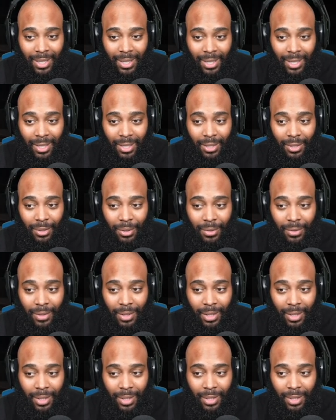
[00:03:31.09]
Lead
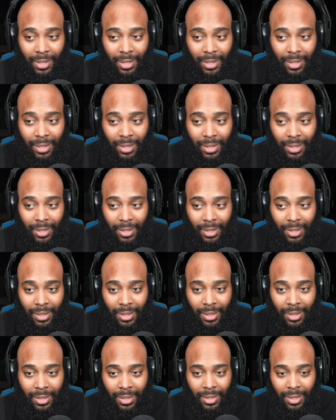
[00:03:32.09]
overhand.
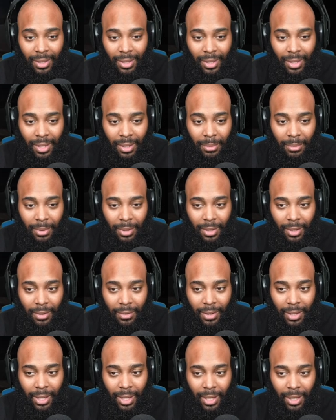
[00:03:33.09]
And I
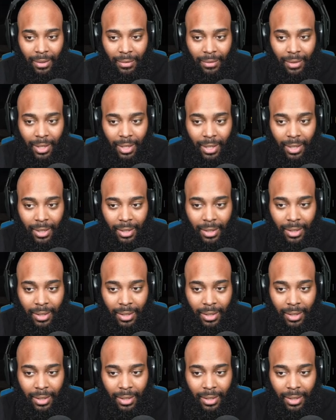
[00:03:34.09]
already have that.